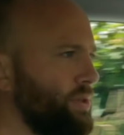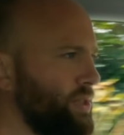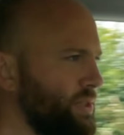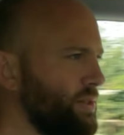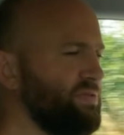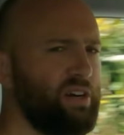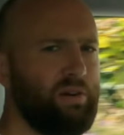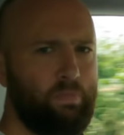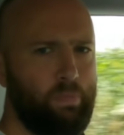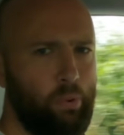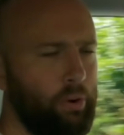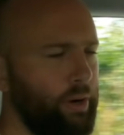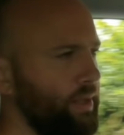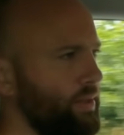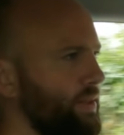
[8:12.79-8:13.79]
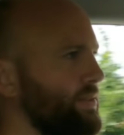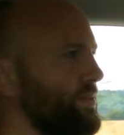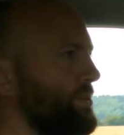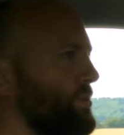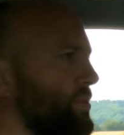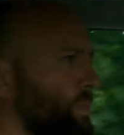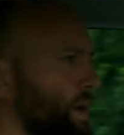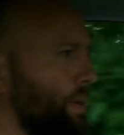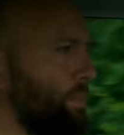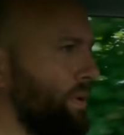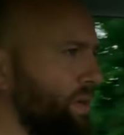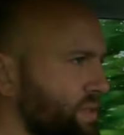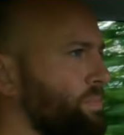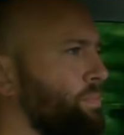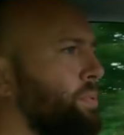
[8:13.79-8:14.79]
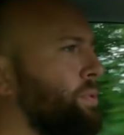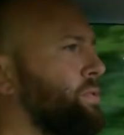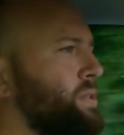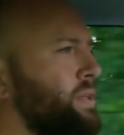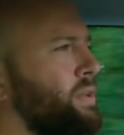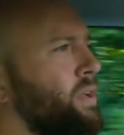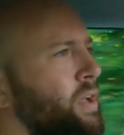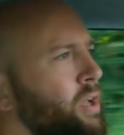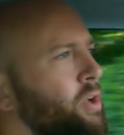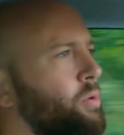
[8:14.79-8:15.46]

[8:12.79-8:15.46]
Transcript: which is a very boring thing to talk about, but it's important